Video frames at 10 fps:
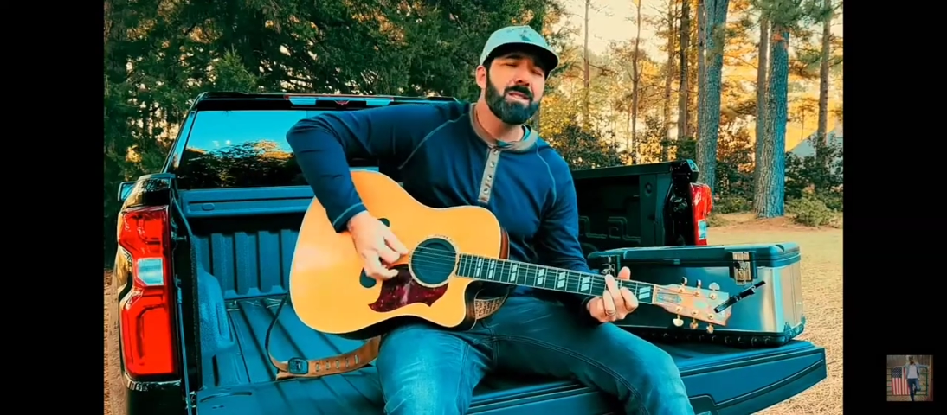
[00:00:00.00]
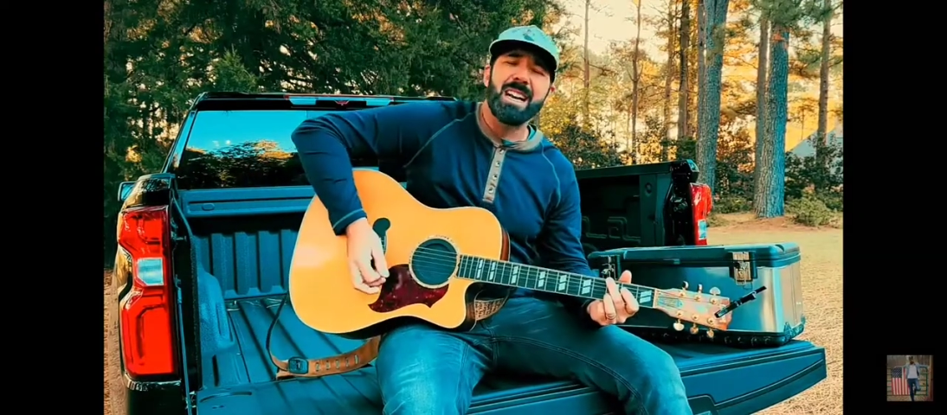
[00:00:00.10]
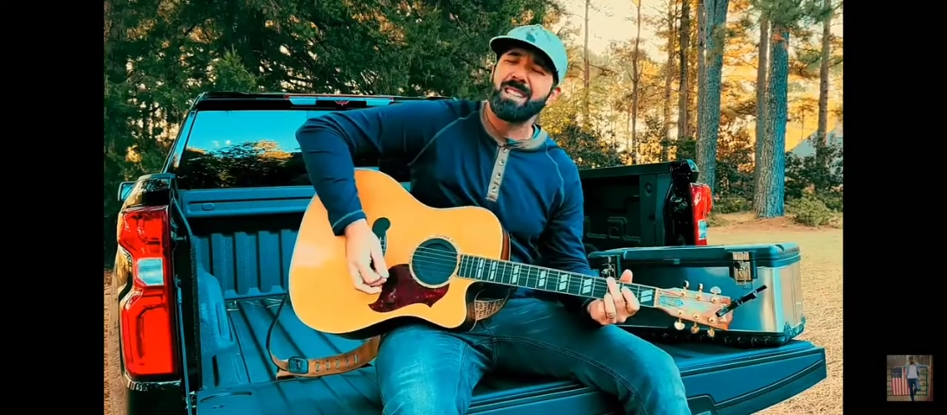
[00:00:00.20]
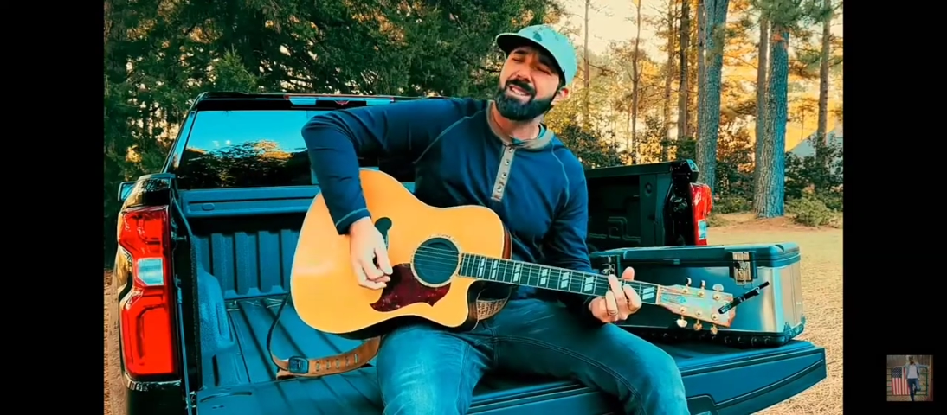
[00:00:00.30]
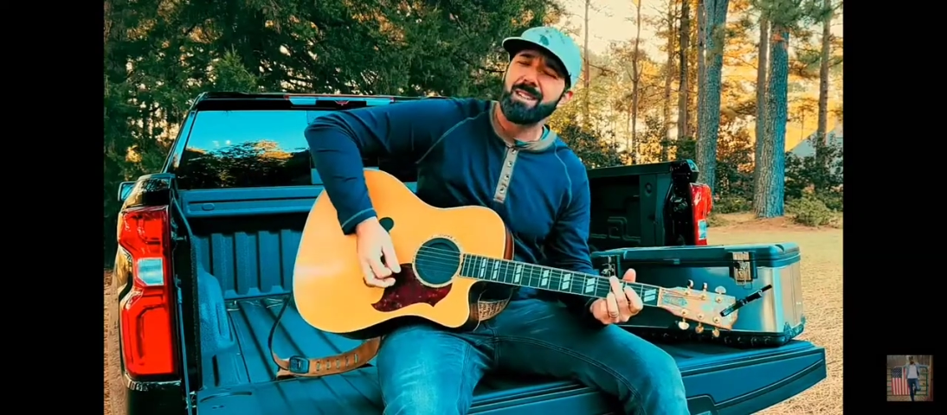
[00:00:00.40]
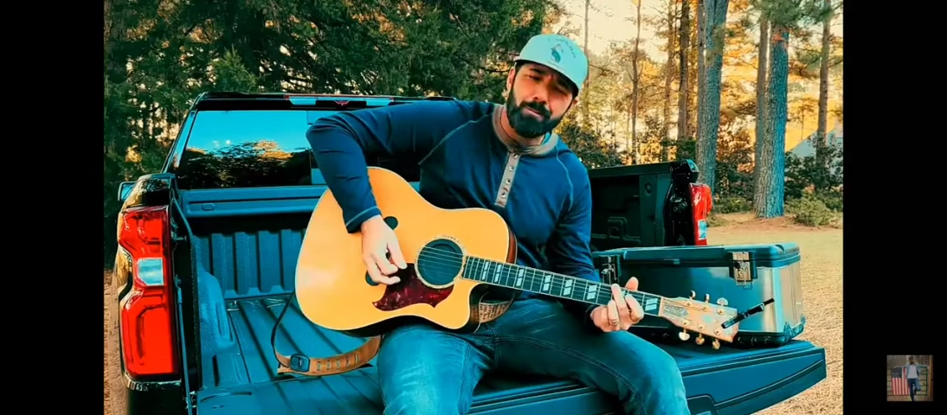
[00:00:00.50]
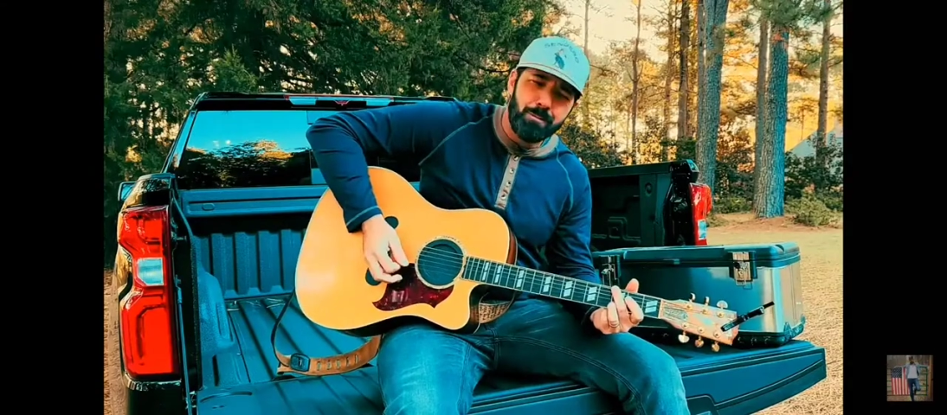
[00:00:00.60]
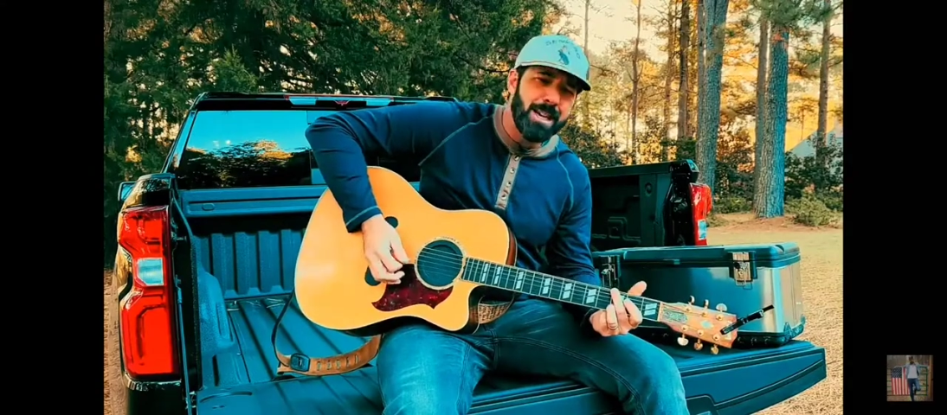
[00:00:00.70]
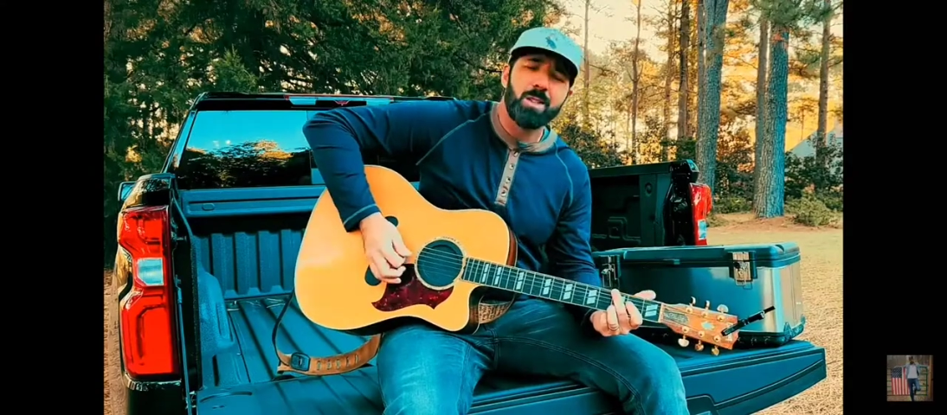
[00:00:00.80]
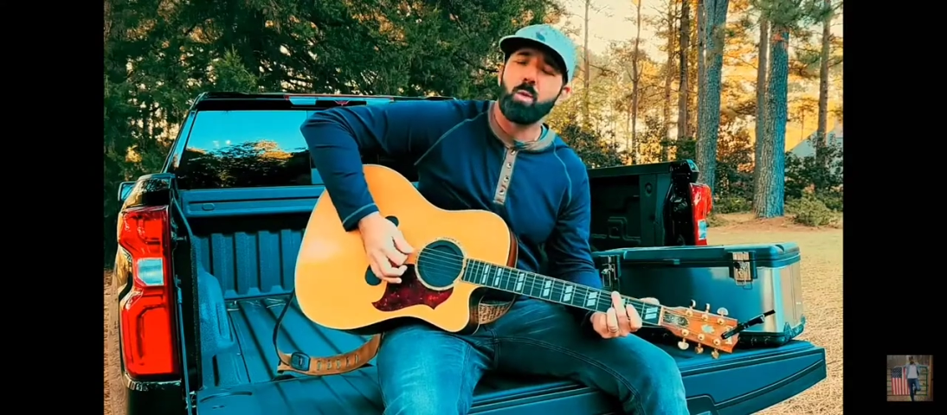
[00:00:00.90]
that some
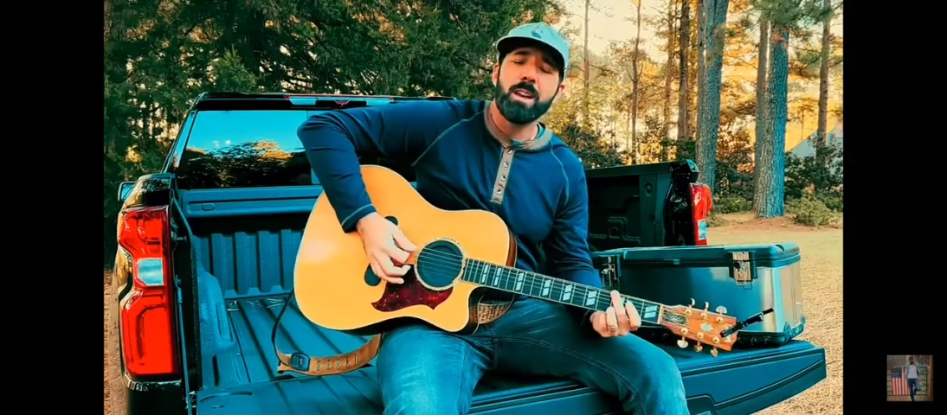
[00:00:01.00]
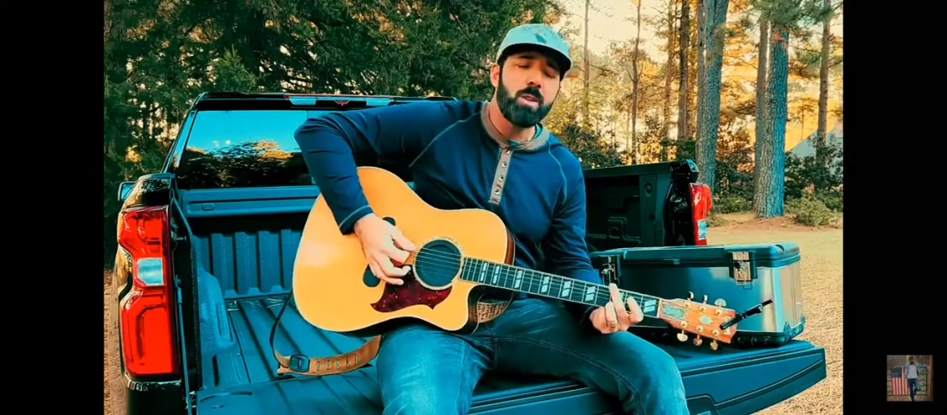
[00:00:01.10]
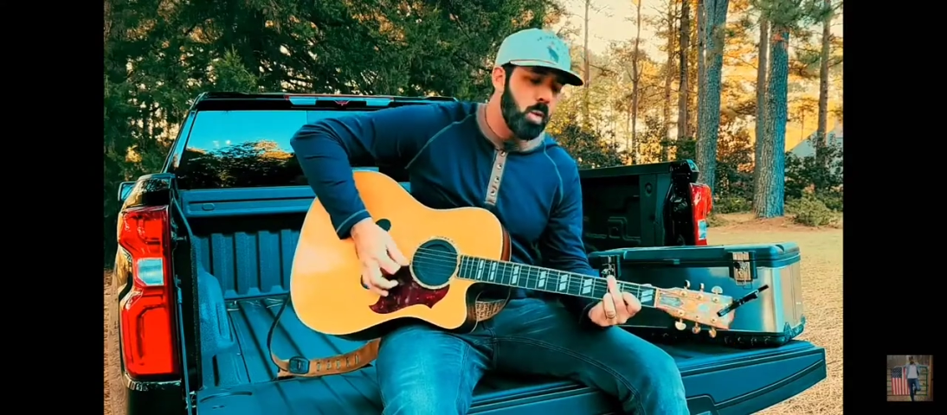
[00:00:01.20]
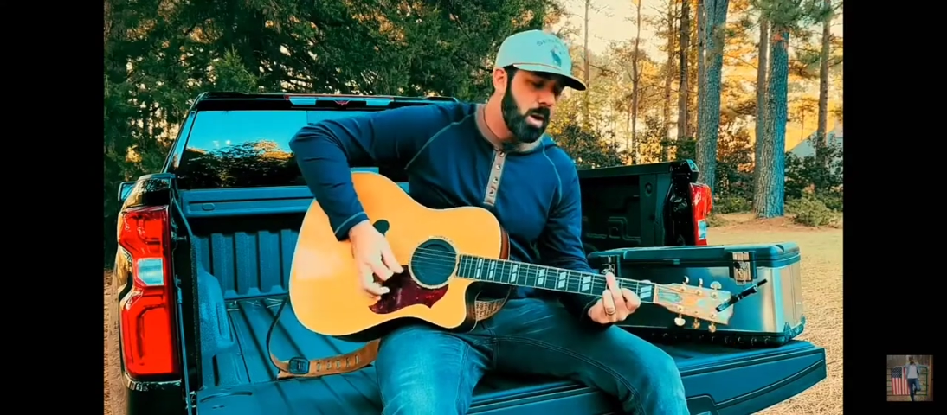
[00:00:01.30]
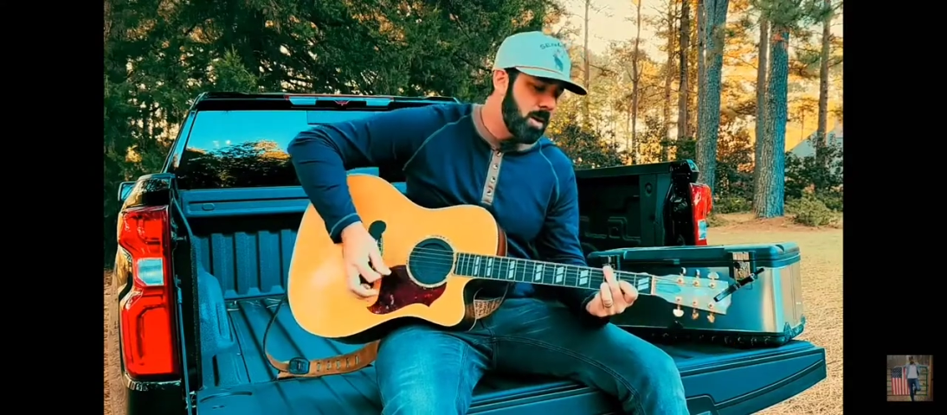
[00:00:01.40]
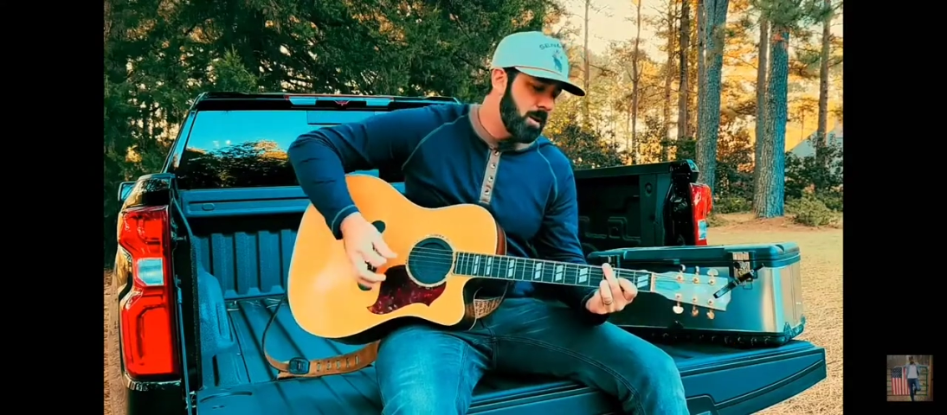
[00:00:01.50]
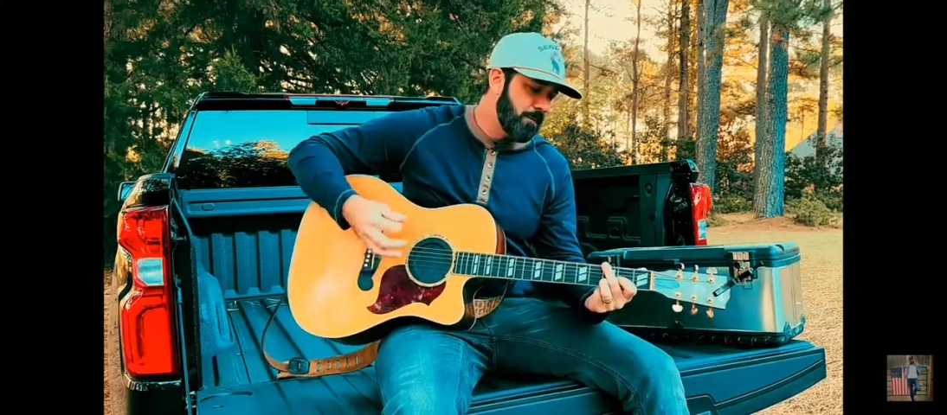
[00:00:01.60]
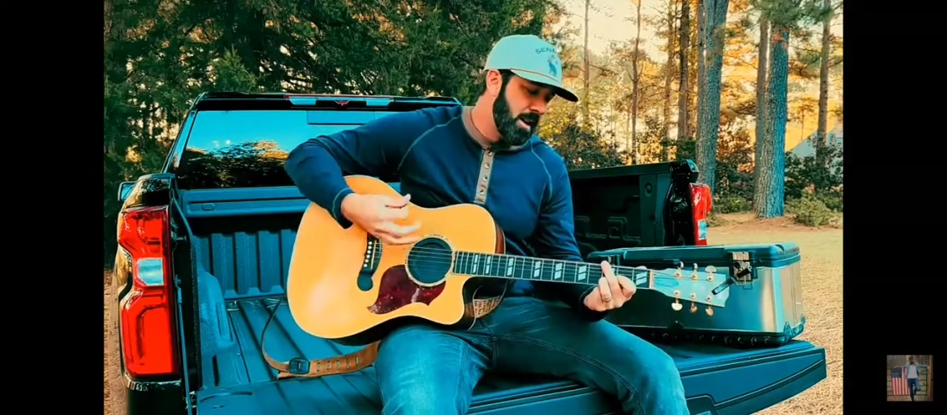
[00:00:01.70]
bitch went woke.